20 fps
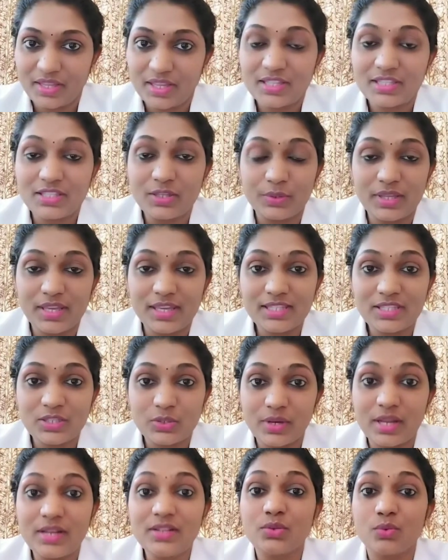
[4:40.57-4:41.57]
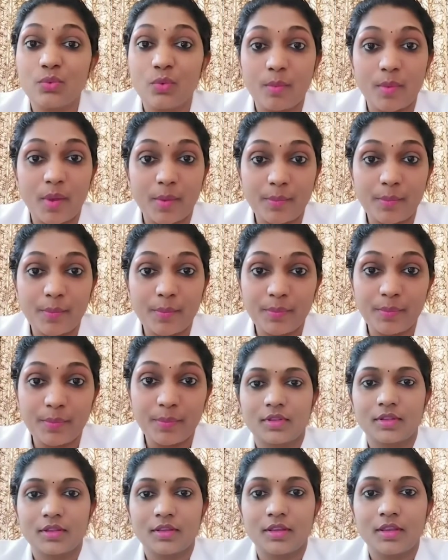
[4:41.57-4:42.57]
So dear students, remember
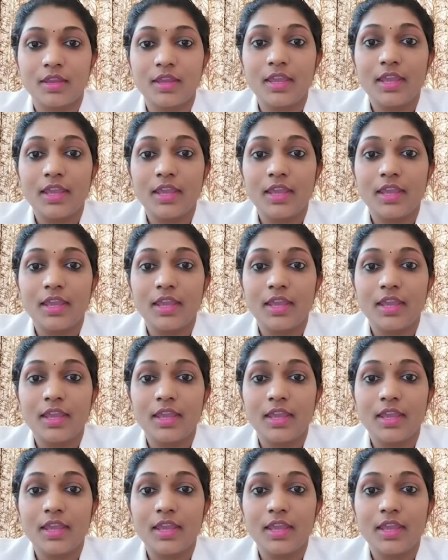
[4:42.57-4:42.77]
this.